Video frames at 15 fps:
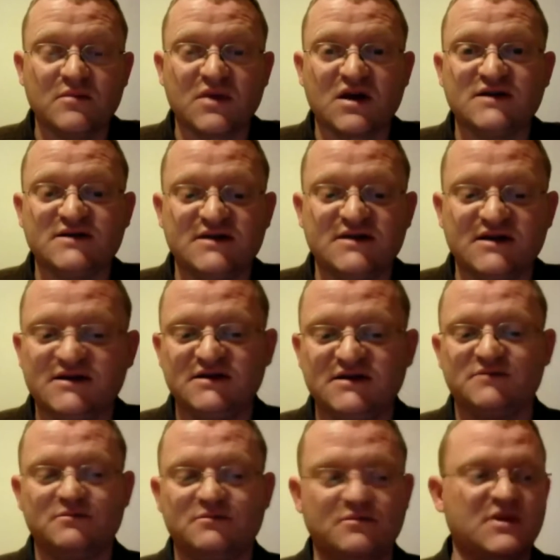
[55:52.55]
because this
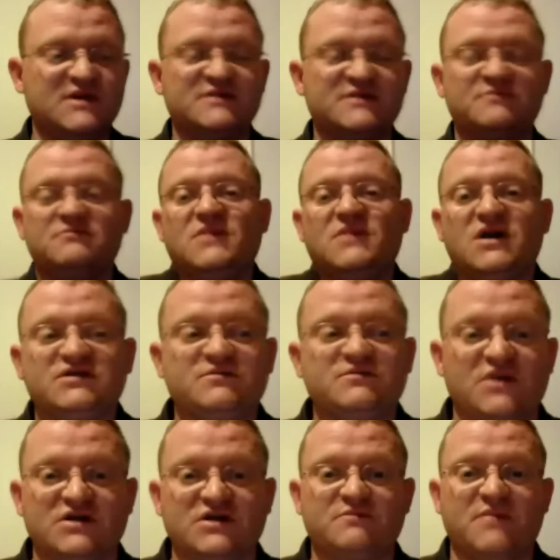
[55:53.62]
is much
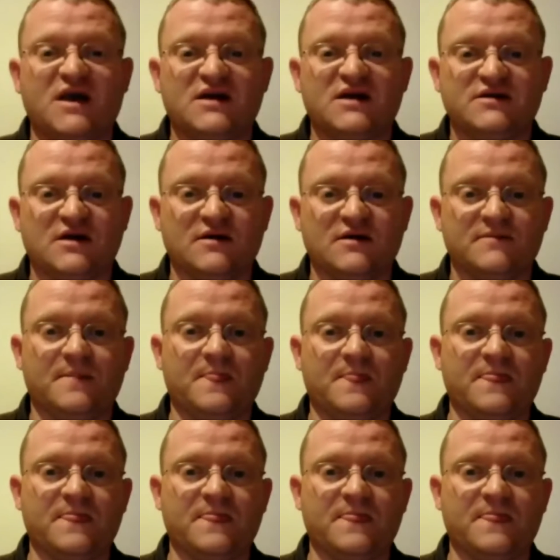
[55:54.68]
better.